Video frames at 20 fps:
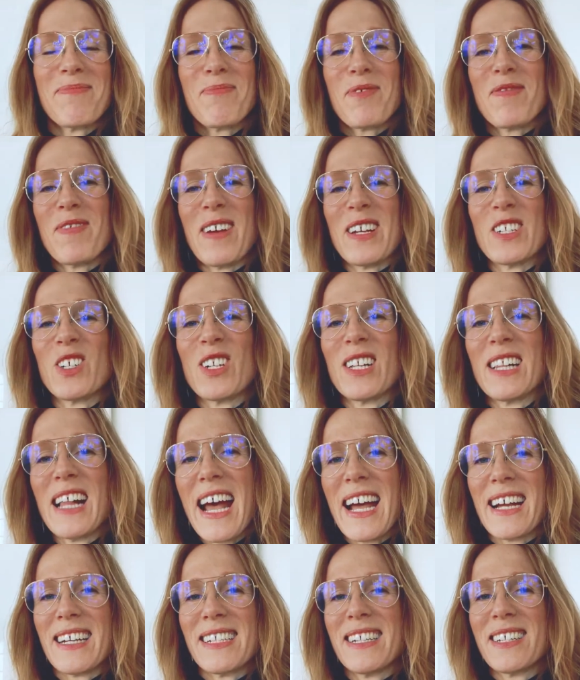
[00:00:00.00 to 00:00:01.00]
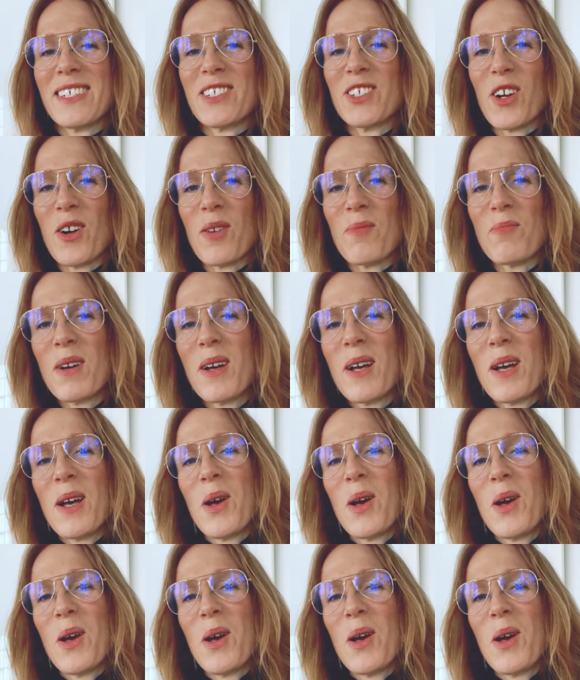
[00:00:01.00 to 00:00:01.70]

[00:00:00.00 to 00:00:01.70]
professional acting job